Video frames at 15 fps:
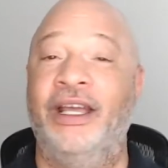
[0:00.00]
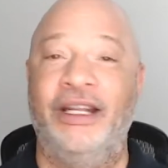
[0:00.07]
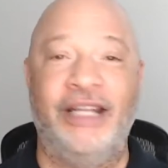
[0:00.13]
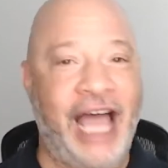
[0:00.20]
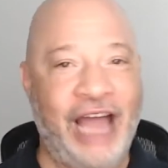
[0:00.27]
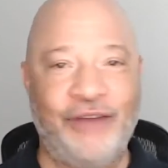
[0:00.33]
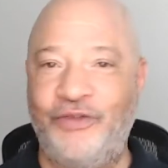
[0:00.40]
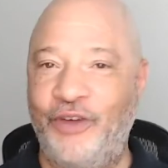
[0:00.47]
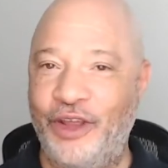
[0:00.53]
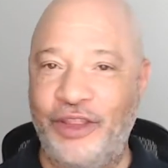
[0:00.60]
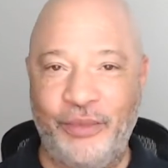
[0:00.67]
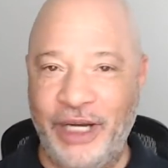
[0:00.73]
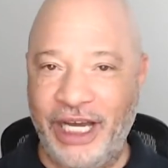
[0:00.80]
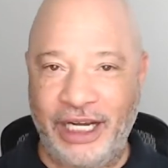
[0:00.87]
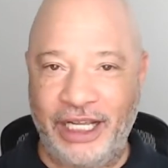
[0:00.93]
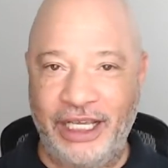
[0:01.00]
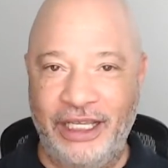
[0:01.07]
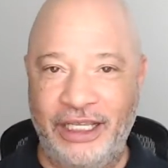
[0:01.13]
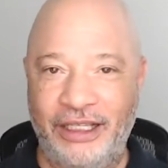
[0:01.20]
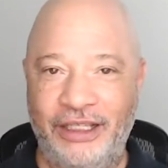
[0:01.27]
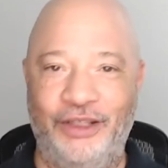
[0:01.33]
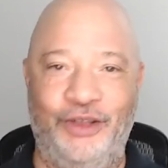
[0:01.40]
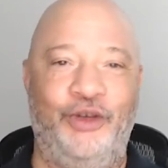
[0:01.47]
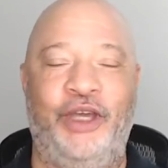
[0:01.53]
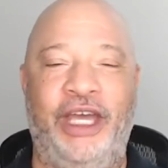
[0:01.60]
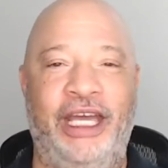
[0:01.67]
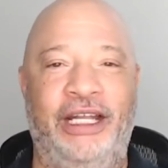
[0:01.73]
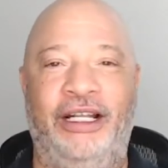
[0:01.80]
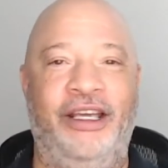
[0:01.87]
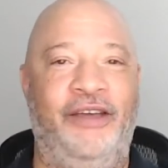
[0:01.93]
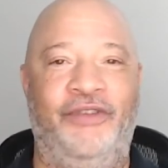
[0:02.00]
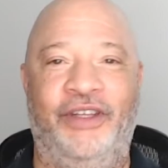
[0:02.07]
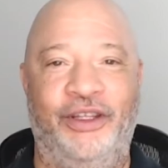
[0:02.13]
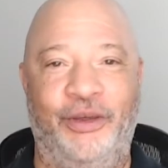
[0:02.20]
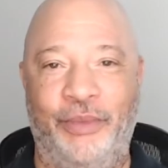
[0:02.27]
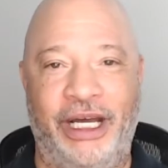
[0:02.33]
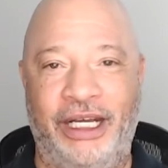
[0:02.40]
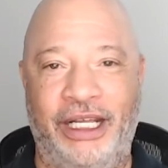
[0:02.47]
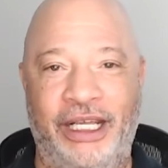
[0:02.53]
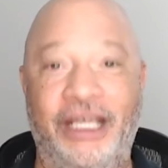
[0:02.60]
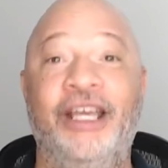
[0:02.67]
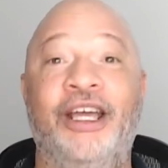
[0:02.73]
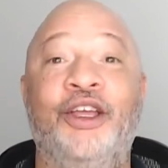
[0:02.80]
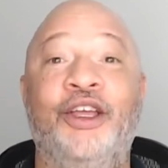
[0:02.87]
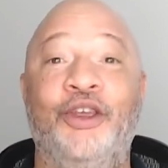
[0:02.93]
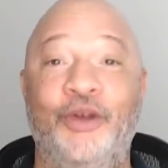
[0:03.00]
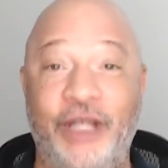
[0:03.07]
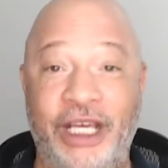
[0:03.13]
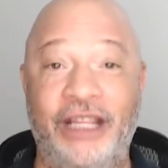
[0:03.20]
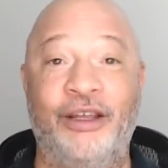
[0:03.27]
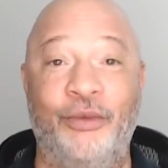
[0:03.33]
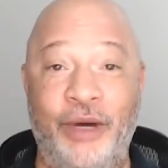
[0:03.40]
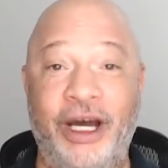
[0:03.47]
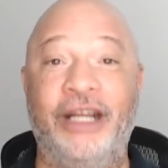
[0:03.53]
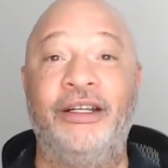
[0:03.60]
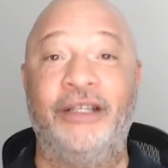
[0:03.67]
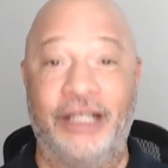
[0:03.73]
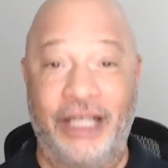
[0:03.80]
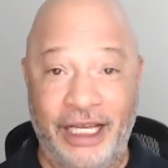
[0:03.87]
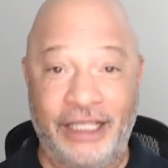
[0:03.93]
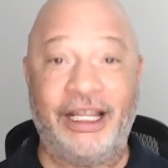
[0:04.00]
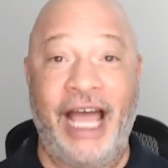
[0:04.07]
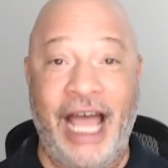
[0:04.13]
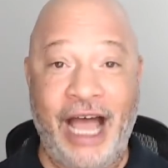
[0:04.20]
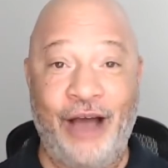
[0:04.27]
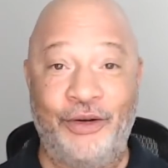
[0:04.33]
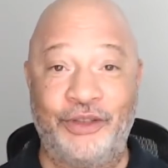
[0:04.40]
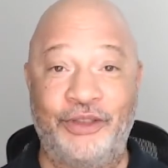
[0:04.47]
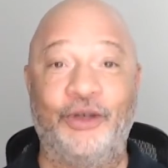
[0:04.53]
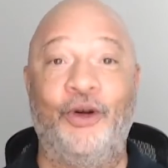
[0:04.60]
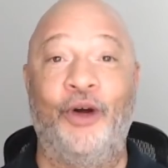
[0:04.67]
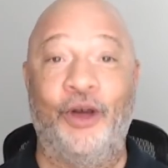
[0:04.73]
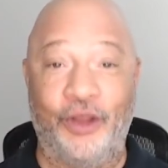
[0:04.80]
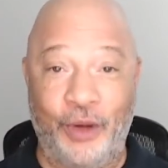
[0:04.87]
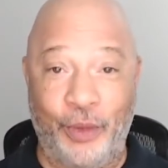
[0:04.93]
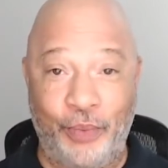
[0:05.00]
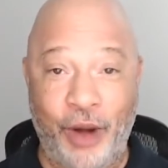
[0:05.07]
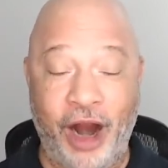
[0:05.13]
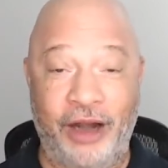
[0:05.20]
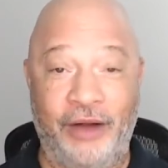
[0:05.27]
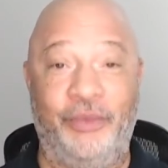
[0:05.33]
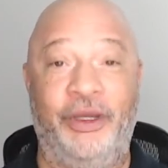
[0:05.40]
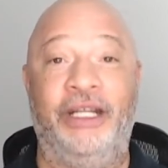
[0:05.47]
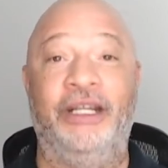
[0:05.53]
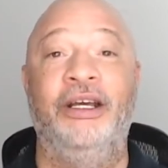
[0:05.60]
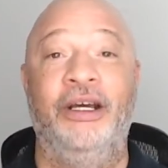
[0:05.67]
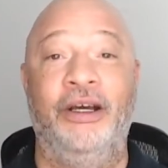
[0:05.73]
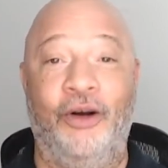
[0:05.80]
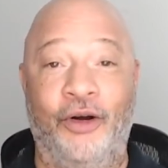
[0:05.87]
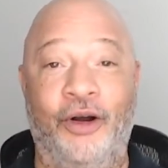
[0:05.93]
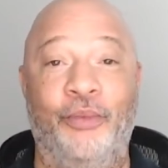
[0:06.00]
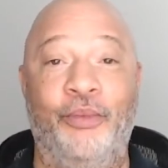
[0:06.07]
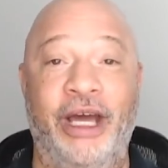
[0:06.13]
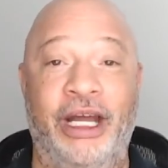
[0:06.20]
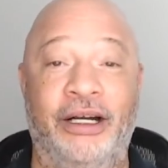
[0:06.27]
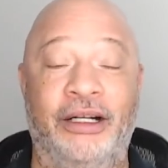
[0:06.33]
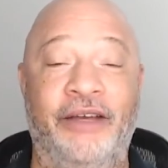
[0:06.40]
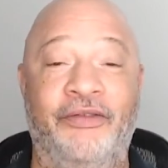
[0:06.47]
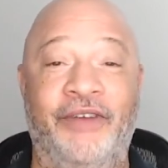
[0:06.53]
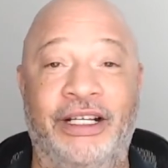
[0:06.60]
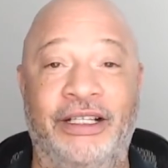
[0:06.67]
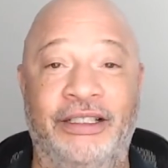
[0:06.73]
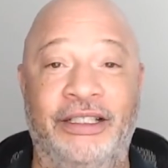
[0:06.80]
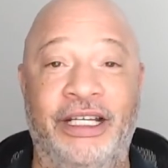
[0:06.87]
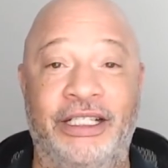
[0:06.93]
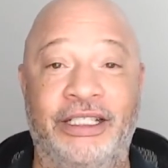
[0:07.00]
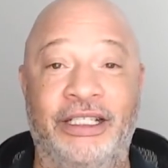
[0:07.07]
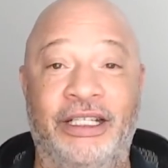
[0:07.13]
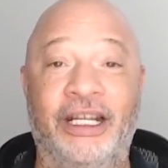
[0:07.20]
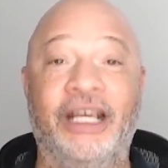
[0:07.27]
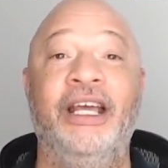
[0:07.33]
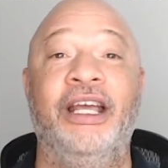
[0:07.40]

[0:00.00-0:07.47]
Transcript: Not for the money. You can't live in the money. You need the money to get the house or the apartment or a better living condition.